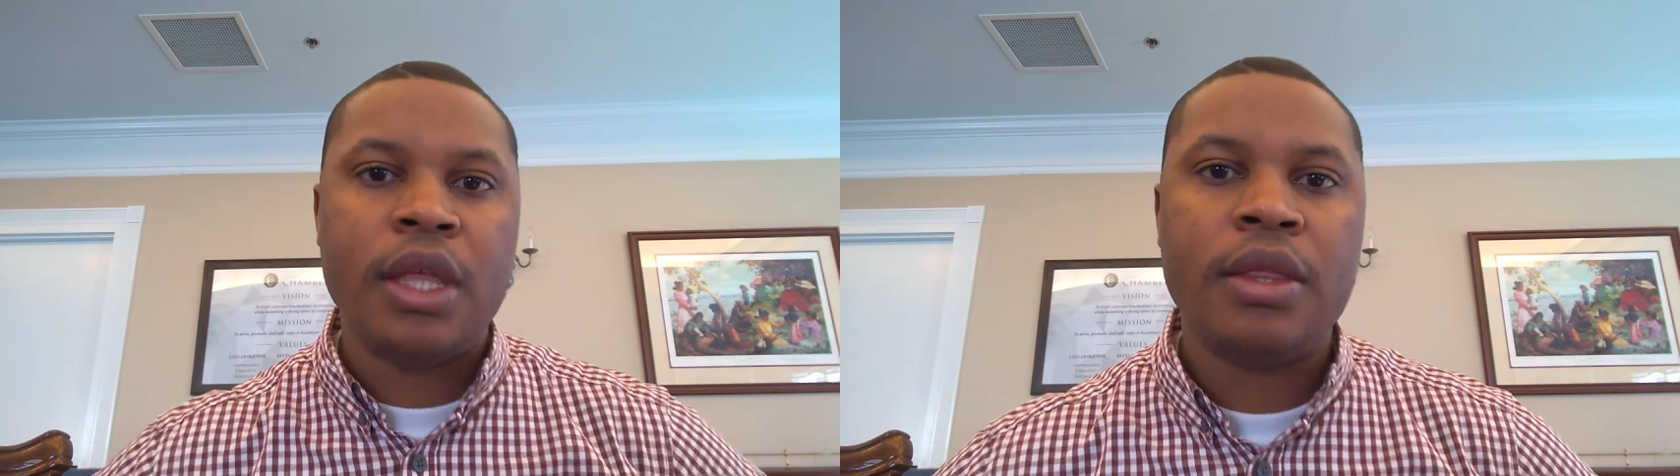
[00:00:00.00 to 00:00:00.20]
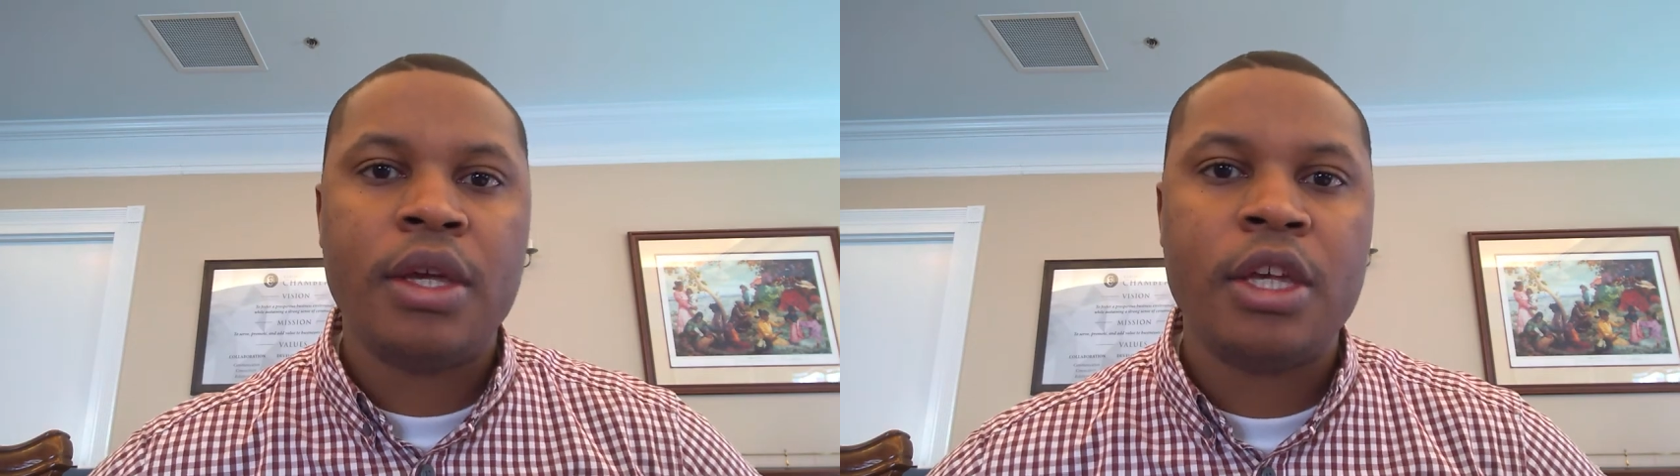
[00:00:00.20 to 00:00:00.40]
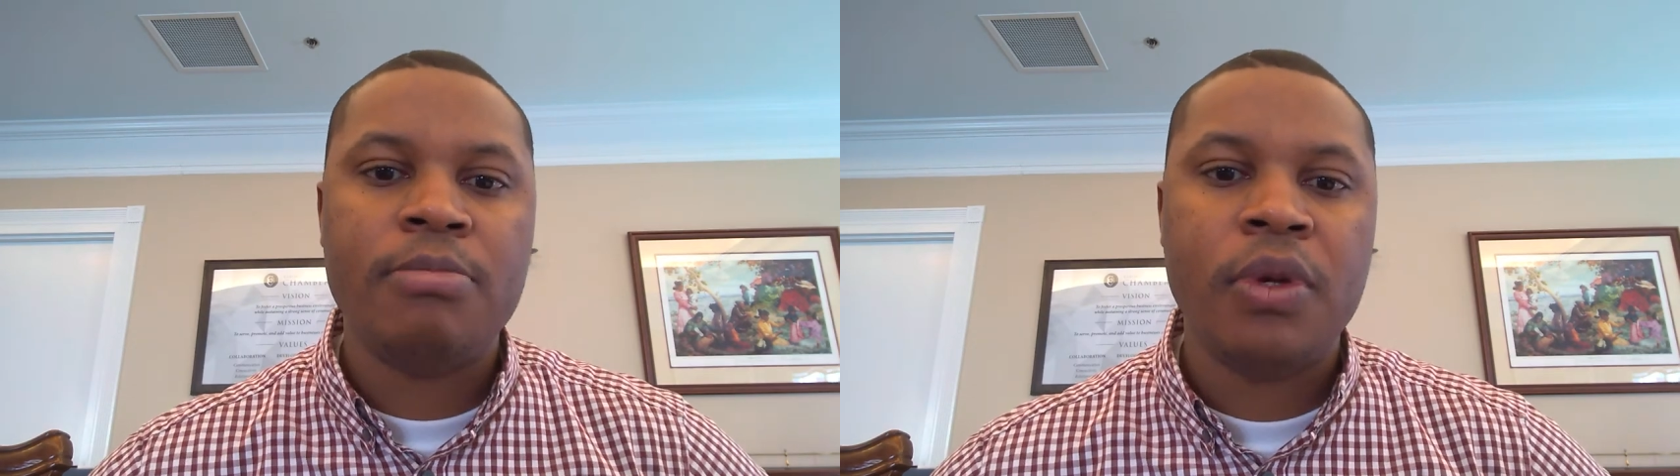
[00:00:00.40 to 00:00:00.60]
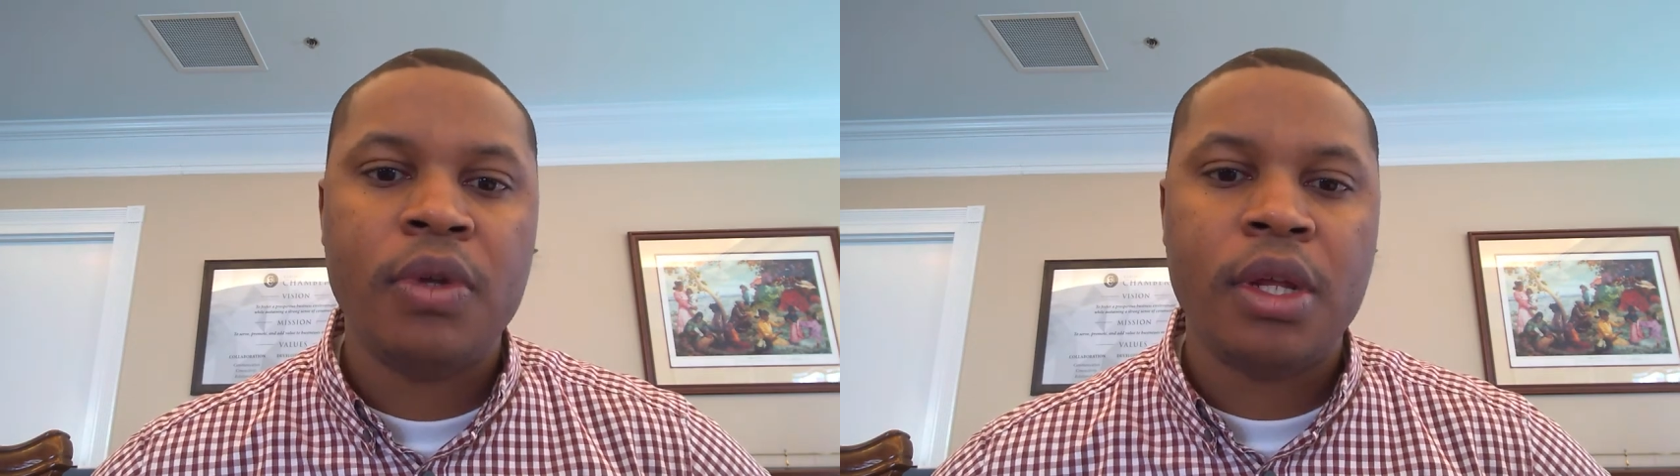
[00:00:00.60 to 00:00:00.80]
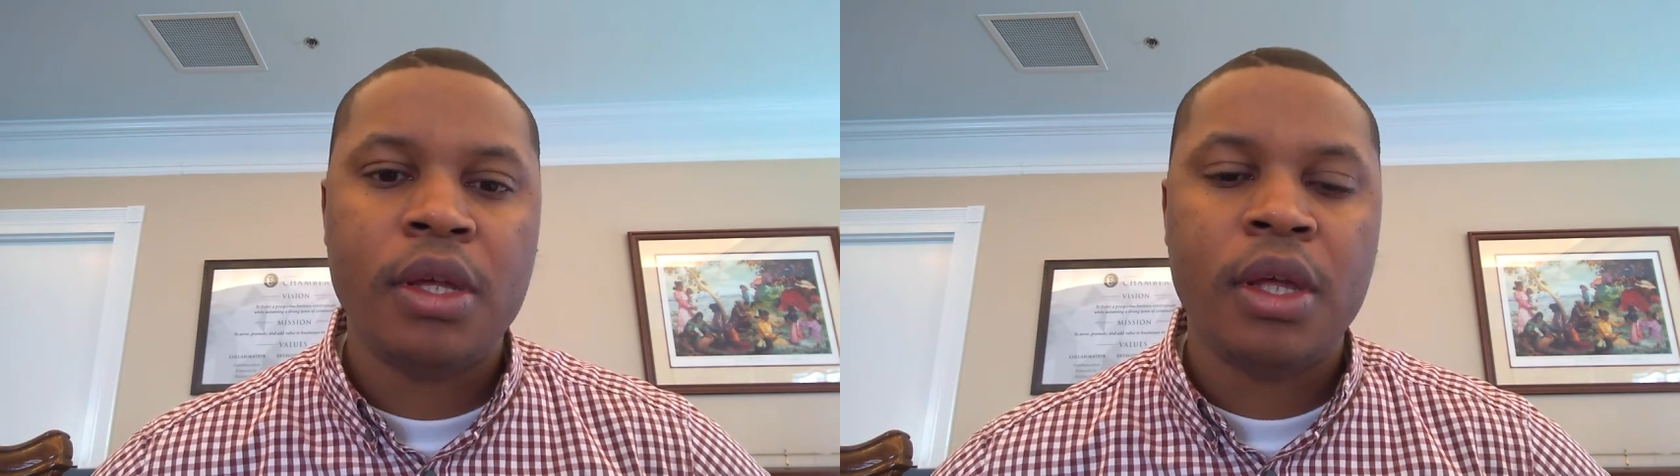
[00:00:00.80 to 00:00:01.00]
in the
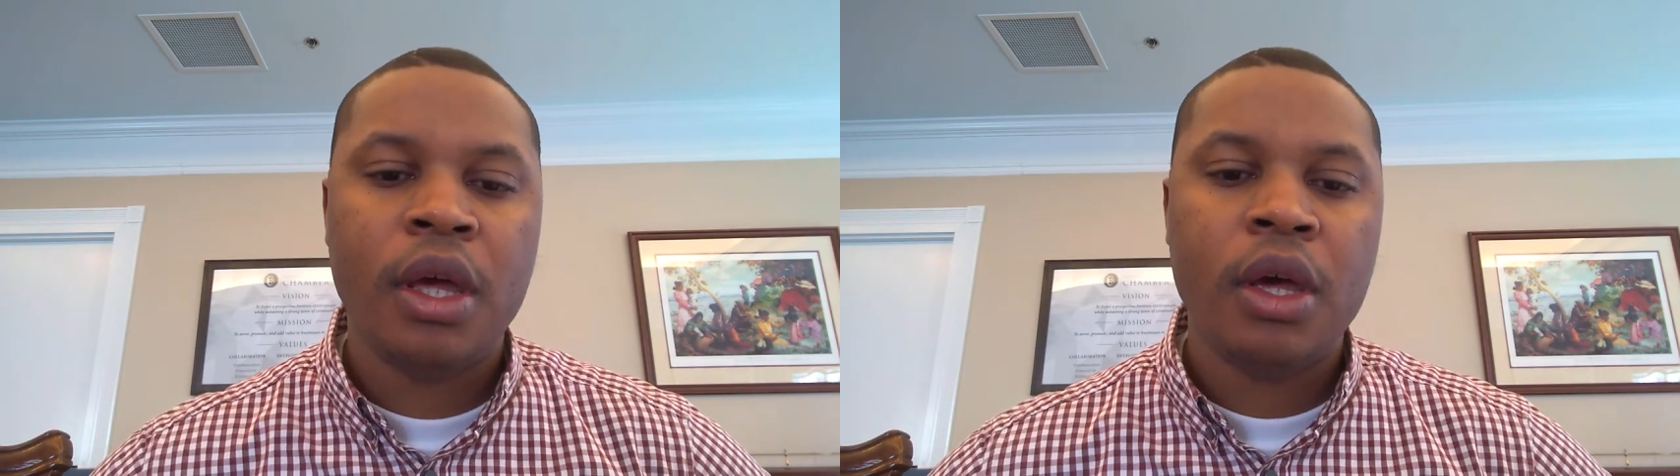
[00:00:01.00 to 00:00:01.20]
community